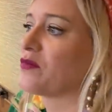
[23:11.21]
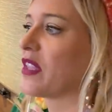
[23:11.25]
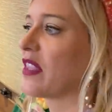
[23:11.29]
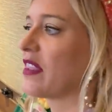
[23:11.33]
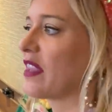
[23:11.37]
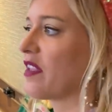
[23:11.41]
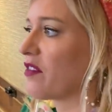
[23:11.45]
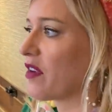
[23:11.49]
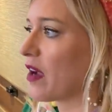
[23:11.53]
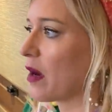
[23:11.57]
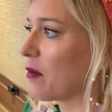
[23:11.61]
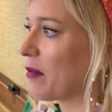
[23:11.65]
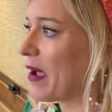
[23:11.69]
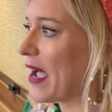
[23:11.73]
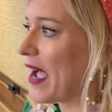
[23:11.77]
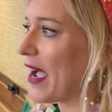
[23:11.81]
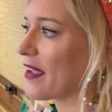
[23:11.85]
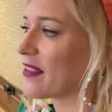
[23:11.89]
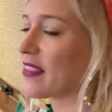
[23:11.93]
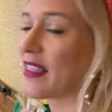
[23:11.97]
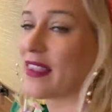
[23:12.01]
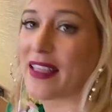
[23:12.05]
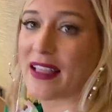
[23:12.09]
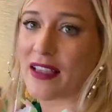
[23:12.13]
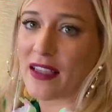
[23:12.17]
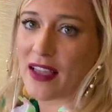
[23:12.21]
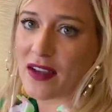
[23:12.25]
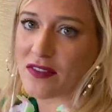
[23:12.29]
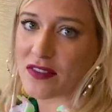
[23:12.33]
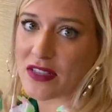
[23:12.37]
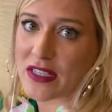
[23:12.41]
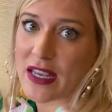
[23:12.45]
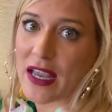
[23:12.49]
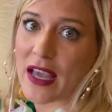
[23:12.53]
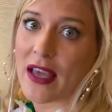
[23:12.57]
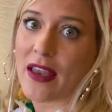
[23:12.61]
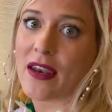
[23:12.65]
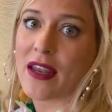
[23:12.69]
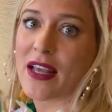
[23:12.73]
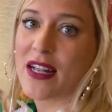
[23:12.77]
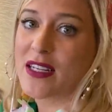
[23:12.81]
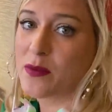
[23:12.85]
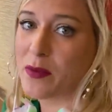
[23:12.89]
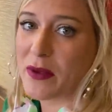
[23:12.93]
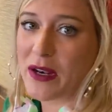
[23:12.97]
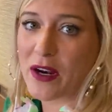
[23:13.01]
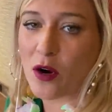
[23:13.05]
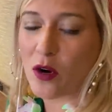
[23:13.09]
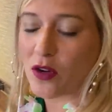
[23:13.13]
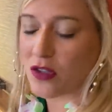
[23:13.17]
Then they've come back, then they left again. It's
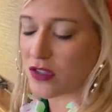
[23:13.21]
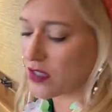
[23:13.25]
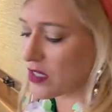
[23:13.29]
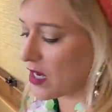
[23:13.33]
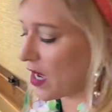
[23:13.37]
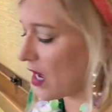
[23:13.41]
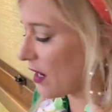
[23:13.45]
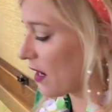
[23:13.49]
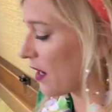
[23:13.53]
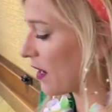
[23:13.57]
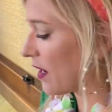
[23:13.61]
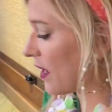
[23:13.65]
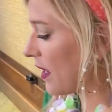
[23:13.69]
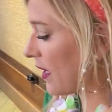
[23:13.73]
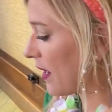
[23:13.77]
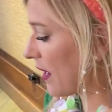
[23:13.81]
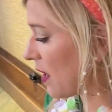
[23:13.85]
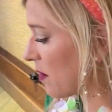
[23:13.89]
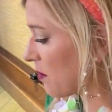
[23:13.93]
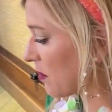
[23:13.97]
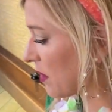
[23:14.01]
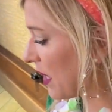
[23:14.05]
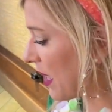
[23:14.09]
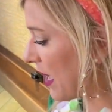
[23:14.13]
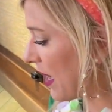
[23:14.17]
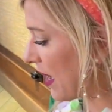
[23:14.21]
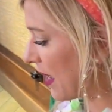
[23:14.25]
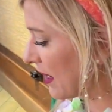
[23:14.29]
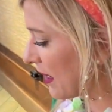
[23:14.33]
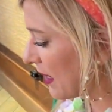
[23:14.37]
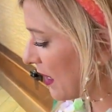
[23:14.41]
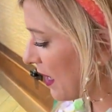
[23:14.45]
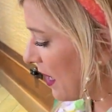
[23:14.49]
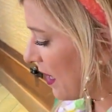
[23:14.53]
been a whole saga, and I'm glad